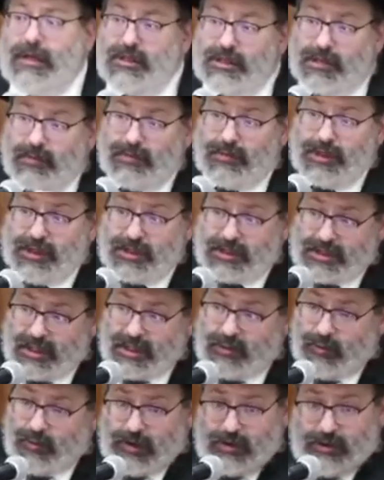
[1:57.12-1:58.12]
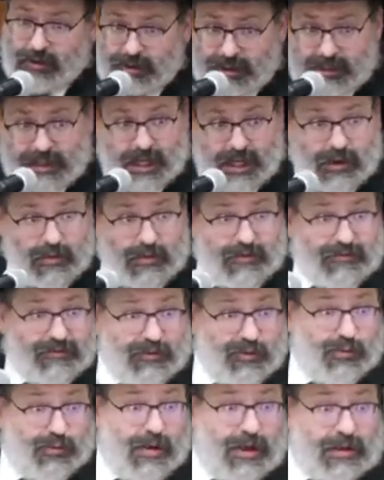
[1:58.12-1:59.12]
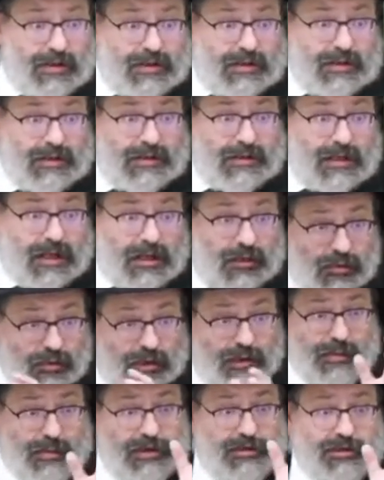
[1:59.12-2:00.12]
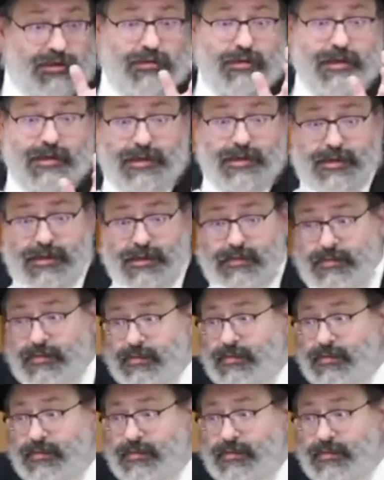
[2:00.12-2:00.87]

somebody said, why don't you stay here a few months and learn about Judaism?